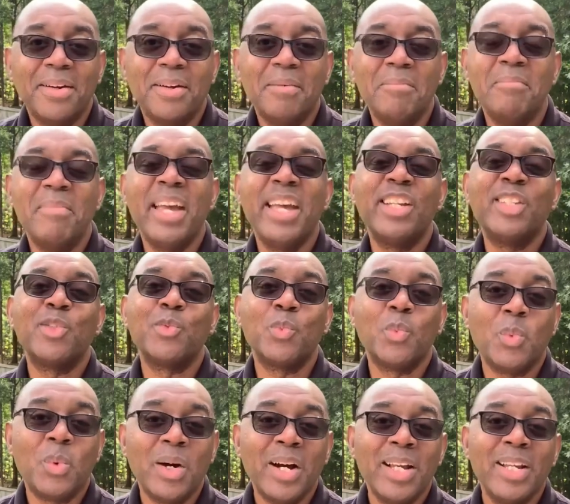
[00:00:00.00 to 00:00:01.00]
makes
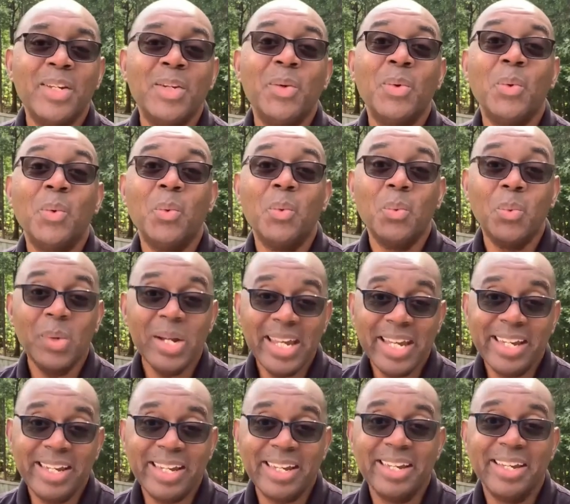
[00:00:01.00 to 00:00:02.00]
1
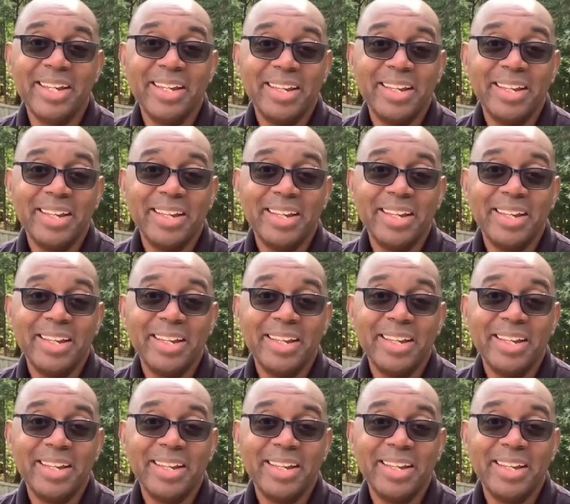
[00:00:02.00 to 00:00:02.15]
week.